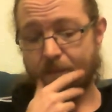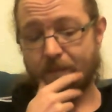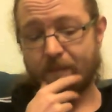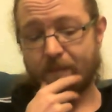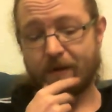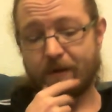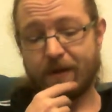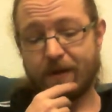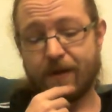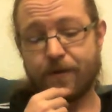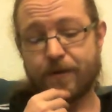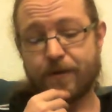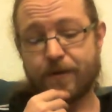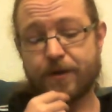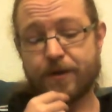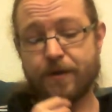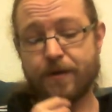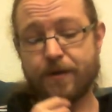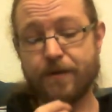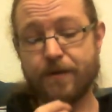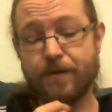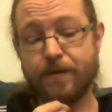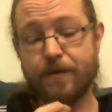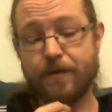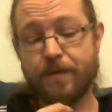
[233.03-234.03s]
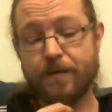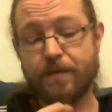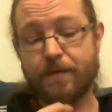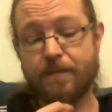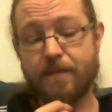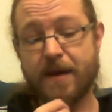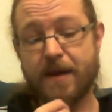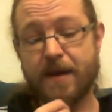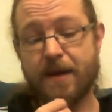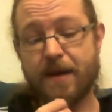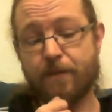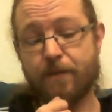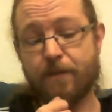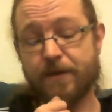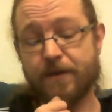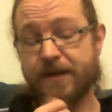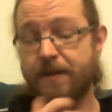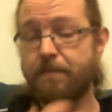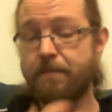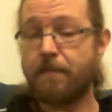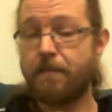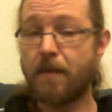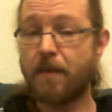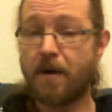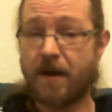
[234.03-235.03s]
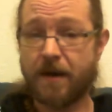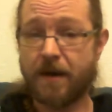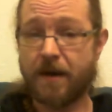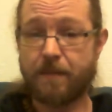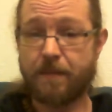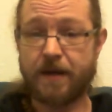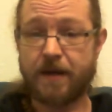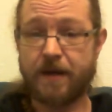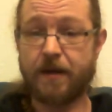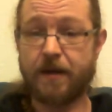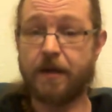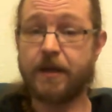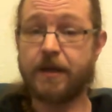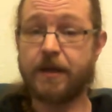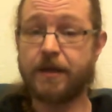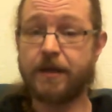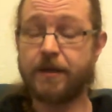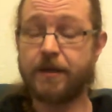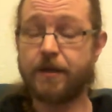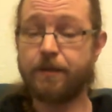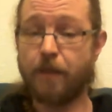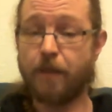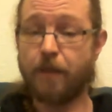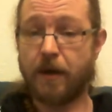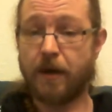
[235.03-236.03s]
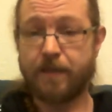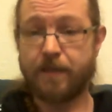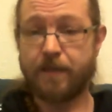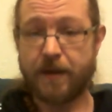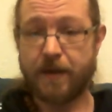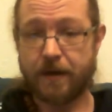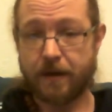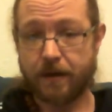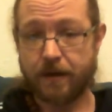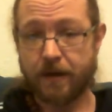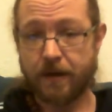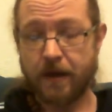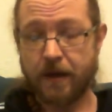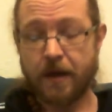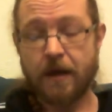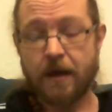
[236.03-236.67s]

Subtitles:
There are 2 main ones, in my opinion, this is just my opinion,